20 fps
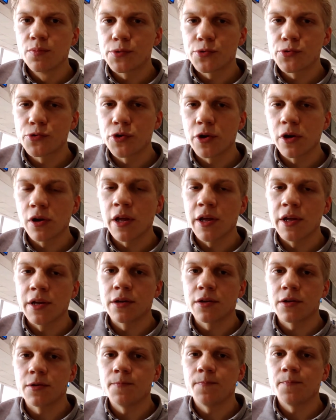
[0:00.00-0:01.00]
brutal
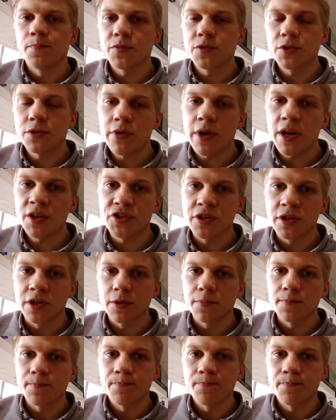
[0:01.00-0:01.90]
and tragic